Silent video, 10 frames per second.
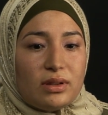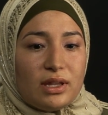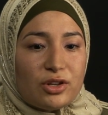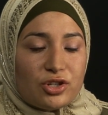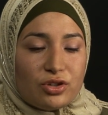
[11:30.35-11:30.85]

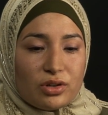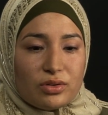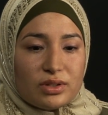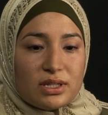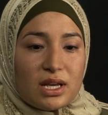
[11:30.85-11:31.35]
their
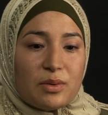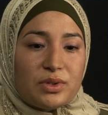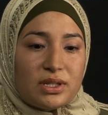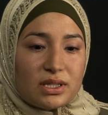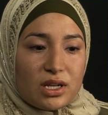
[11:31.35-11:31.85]
struggles to come
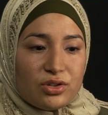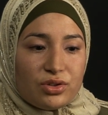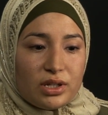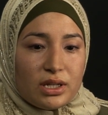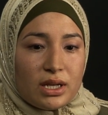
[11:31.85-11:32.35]
to this
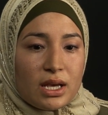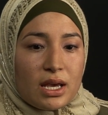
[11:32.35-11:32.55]
country